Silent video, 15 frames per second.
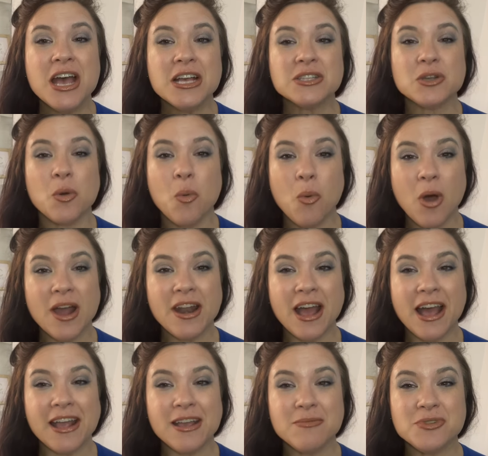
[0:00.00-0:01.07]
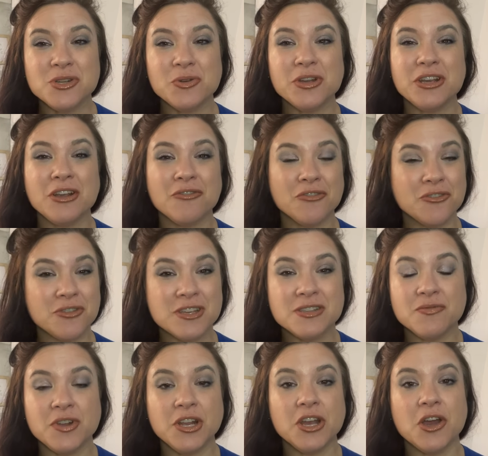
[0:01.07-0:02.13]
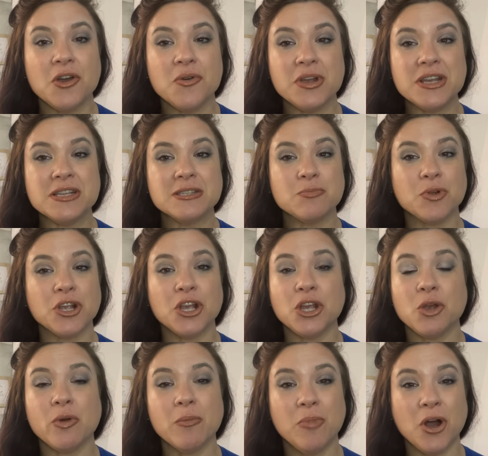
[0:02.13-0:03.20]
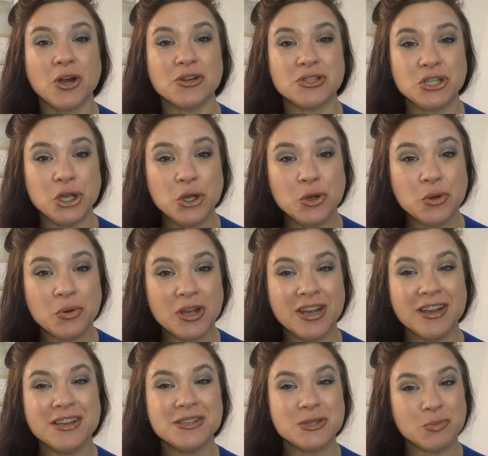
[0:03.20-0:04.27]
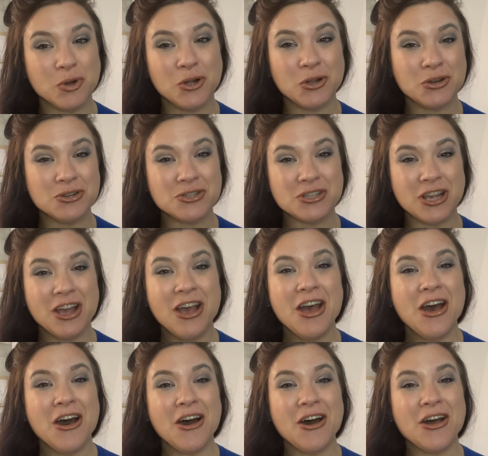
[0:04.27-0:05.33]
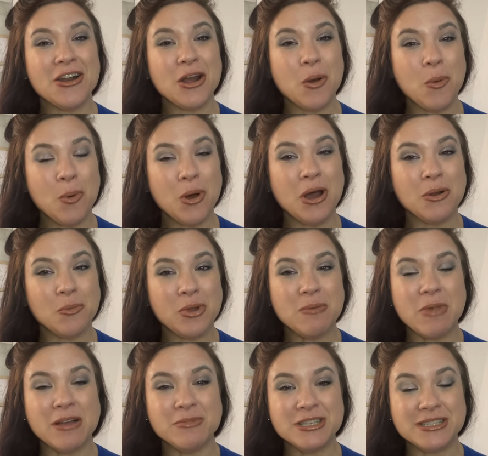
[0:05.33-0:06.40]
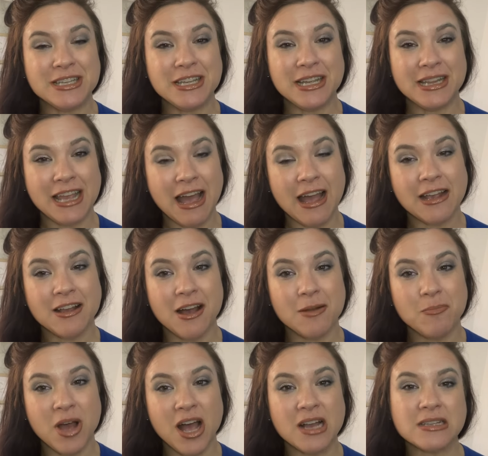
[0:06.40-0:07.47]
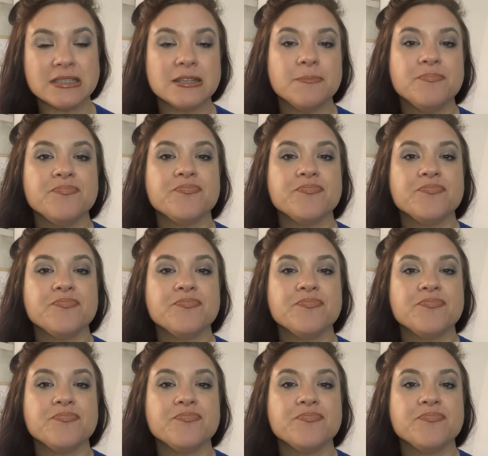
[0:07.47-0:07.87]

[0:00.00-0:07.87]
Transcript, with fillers: So what I am doing for this video is bringing you a part two spoilers on what we might be seeing in the icon box.